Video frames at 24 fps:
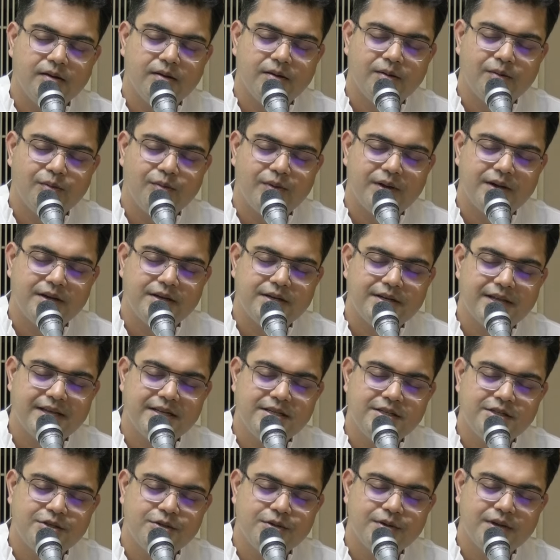One
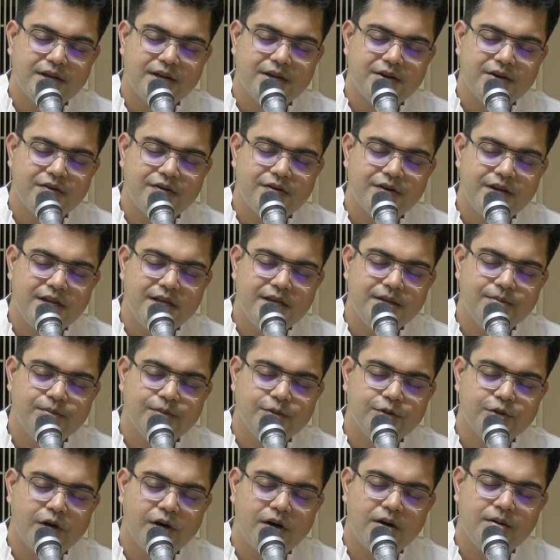tends to get
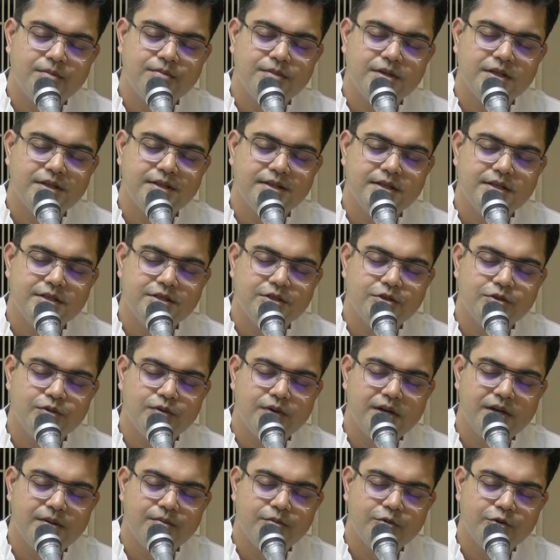reabsorbed in these
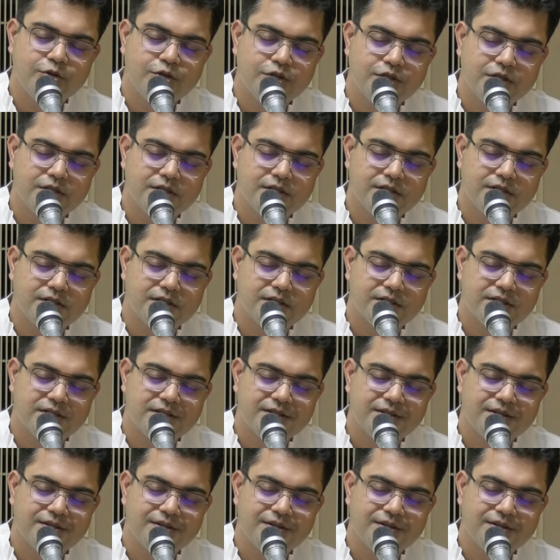dual emotions